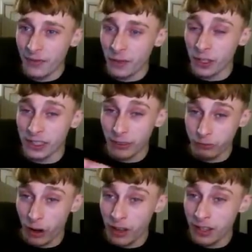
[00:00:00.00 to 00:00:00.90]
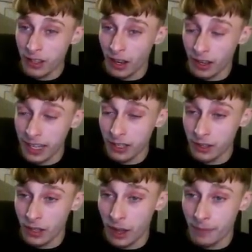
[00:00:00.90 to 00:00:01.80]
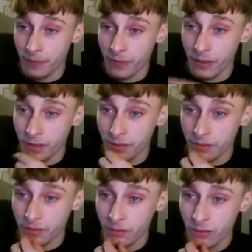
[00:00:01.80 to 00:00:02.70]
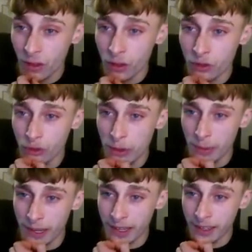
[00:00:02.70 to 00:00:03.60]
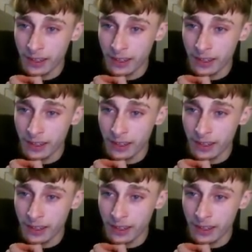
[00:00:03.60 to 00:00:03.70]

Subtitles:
Because this run's nut. This dribbling.